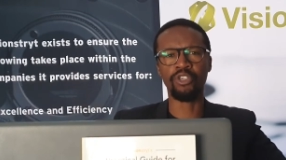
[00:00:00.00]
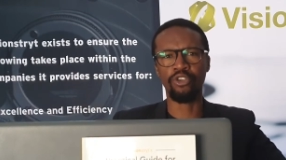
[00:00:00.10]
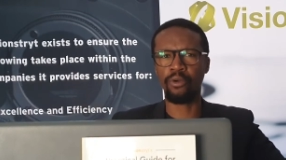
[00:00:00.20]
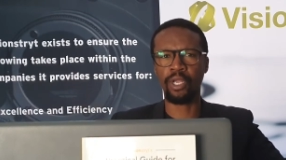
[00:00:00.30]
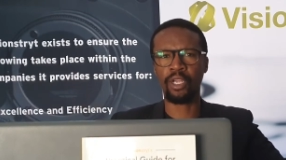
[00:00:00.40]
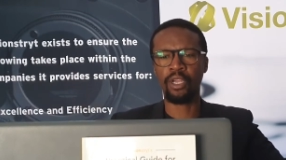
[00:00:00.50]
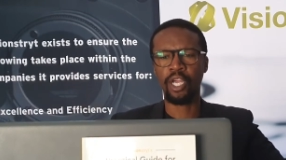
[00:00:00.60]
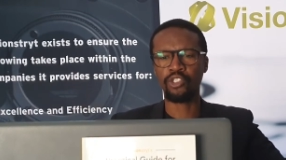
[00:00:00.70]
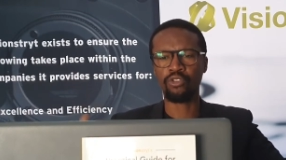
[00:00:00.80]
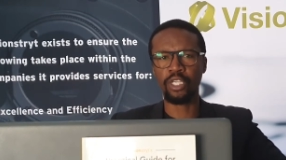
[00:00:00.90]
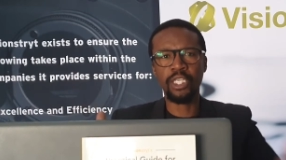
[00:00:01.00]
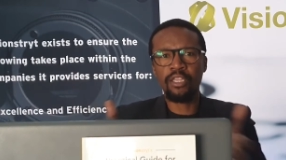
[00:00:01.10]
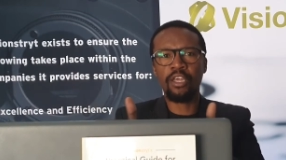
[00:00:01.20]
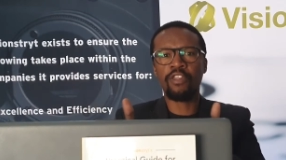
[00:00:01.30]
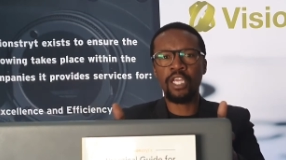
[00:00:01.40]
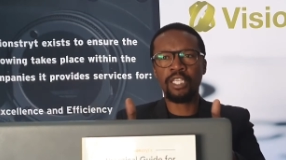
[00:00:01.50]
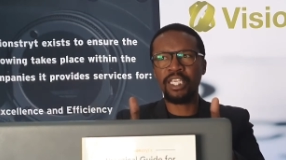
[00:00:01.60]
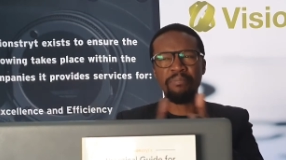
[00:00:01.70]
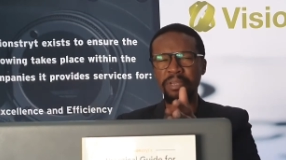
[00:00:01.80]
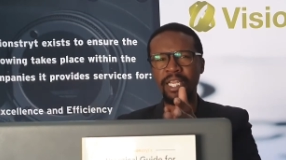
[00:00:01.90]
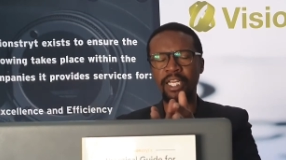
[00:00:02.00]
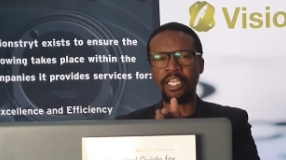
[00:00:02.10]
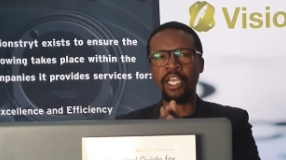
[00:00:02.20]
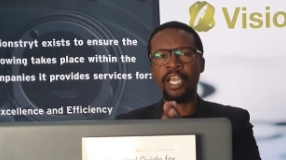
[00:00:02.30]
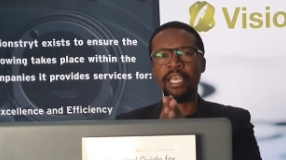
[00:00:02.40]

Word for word: you're doing and so these are the things that immediately,